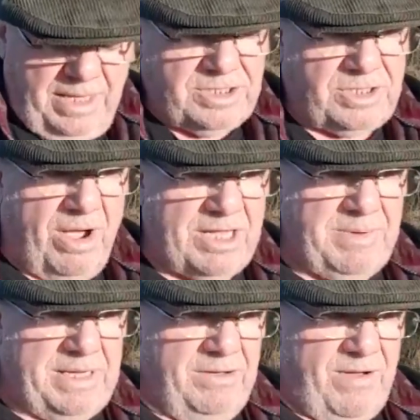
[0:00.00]

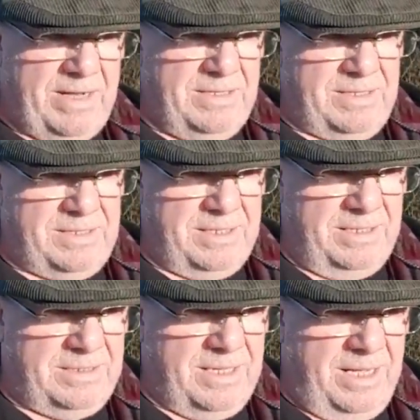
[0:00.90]
seismic events
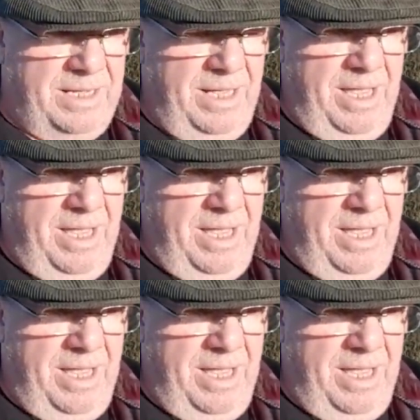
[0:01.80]
that